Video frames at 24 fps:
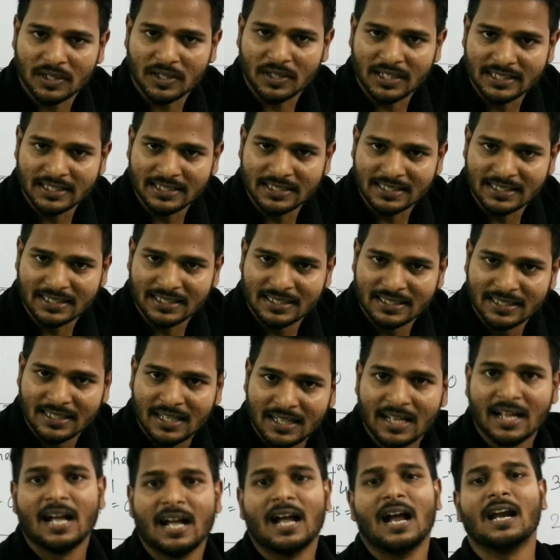is 118.
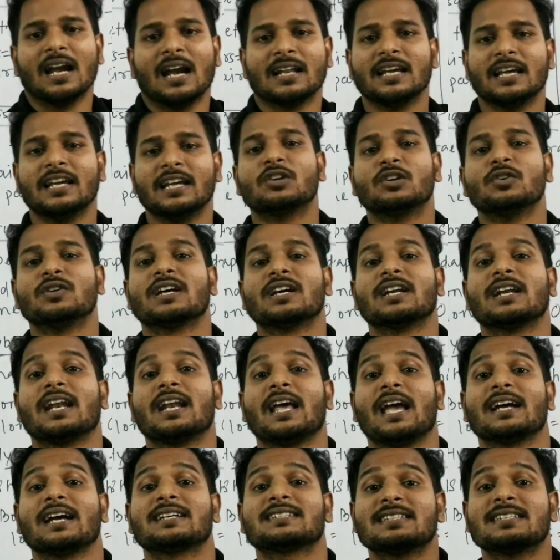And the
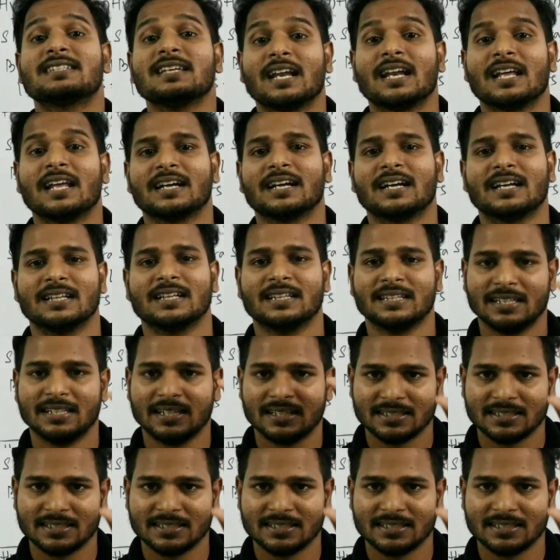equatorial axial angle,